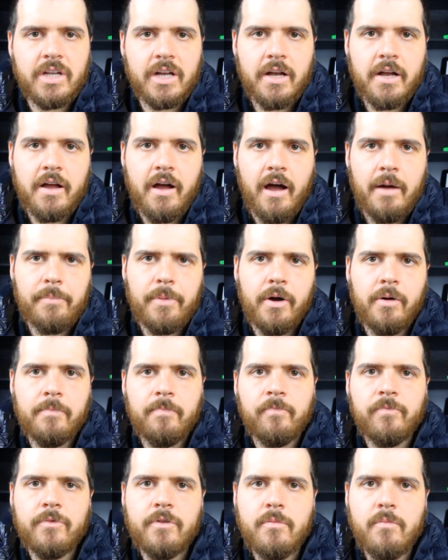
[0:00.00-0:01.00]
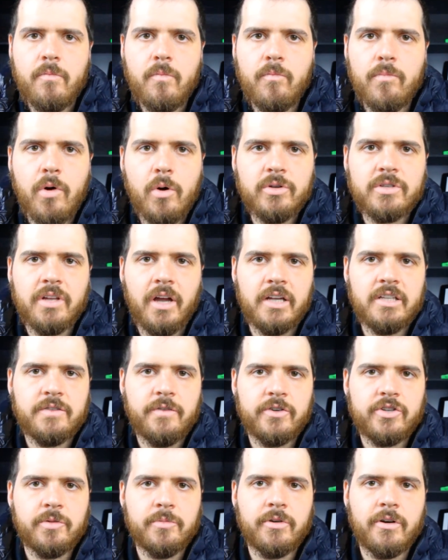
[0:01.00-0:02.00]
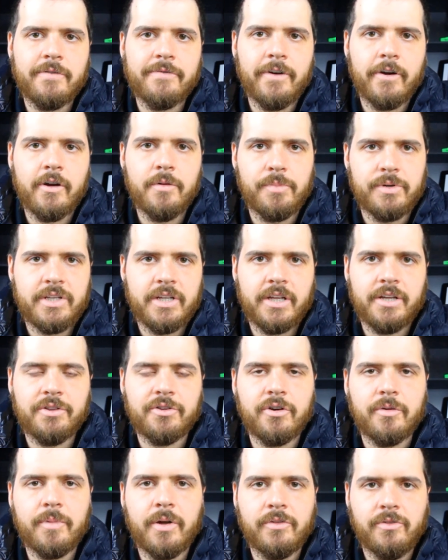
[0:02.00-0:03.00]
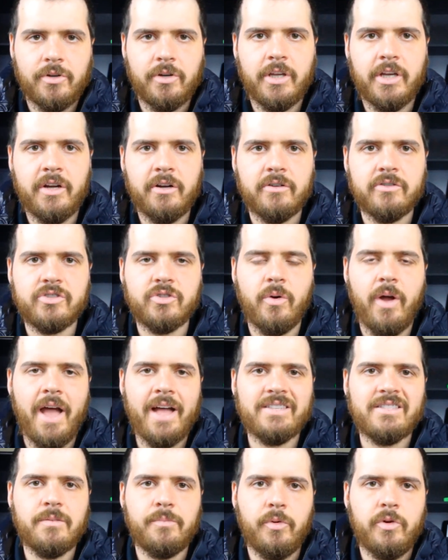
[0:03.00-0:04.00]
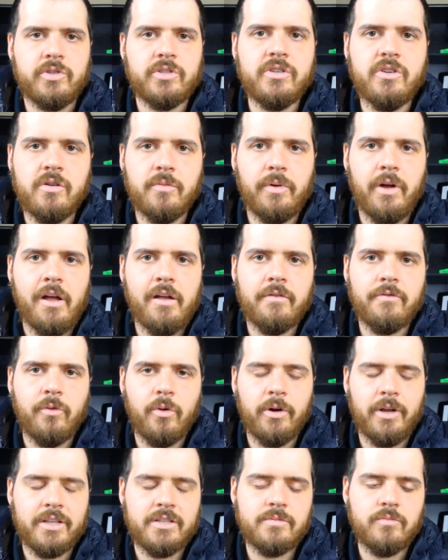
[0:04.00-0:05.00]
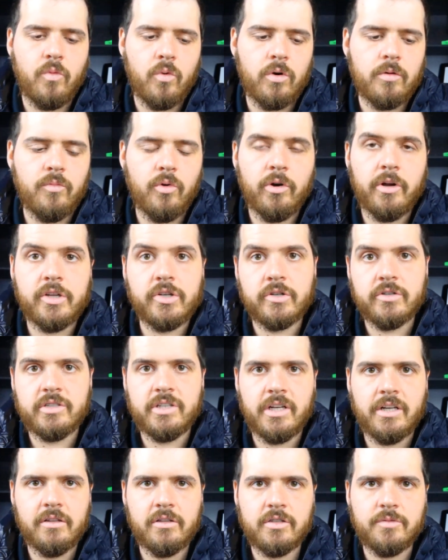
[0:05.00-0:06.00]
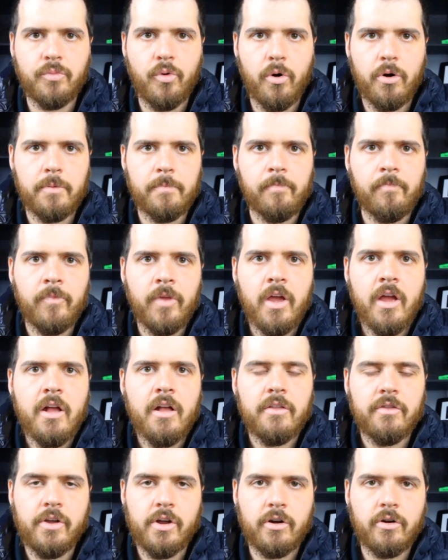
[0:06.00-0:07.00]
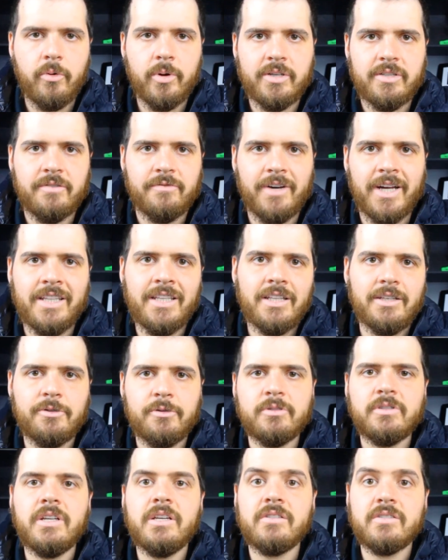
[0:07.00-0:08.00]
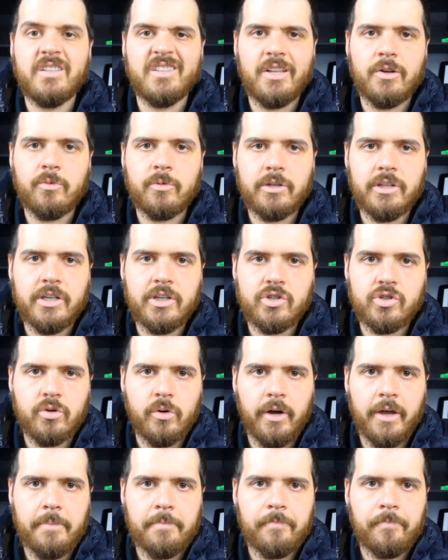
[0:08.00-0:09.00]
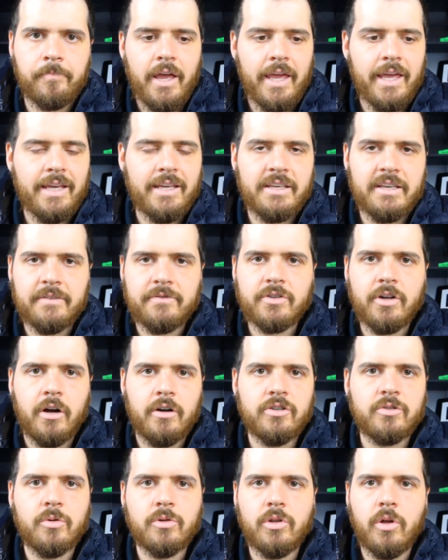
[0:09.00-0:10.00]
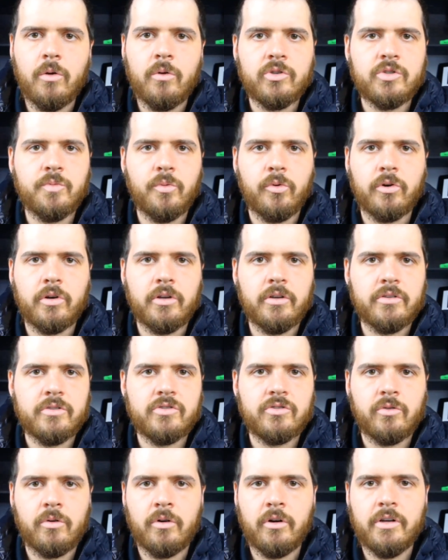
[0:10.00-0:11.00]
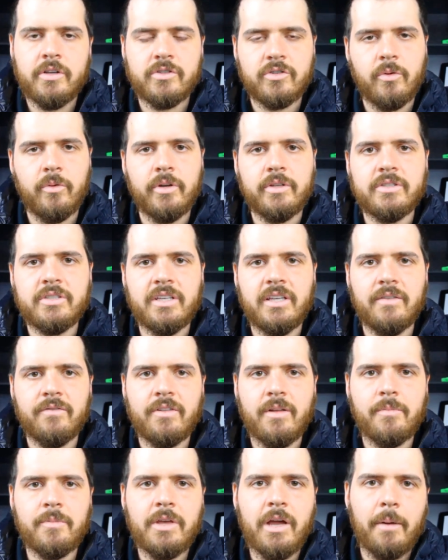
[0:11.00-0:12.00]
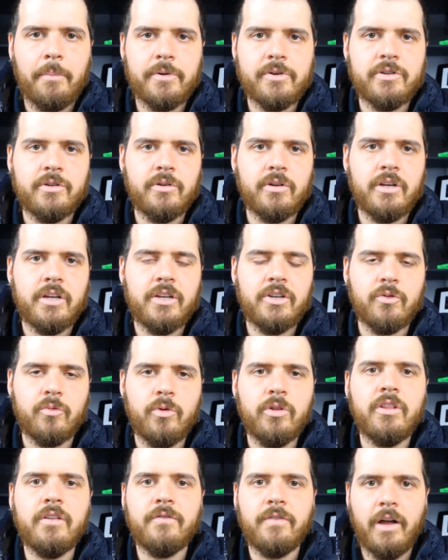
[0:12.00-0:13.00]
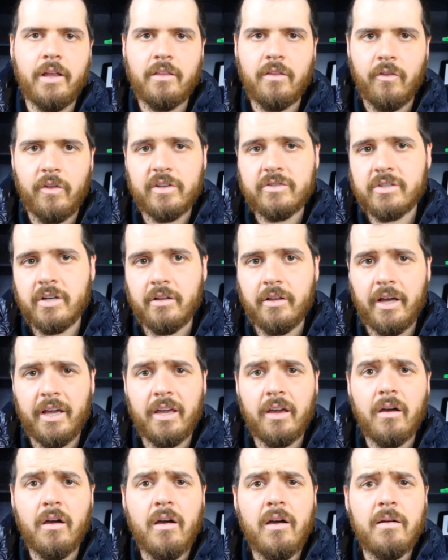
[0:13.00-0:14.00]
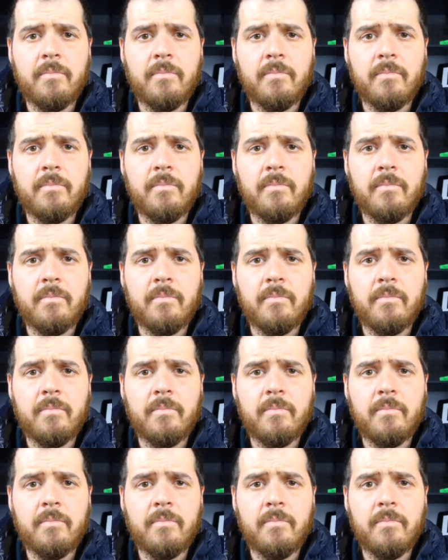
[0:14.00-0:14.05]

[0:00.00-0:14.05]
like a cop-out, most ice fishermen are very particular about their gear. So as the person you're buying for gets more and more interested in the sport, they are going to find the little things that they really enjoy. A gift card to a local sporting goods store is going to give them the opportunity to really find the things they like.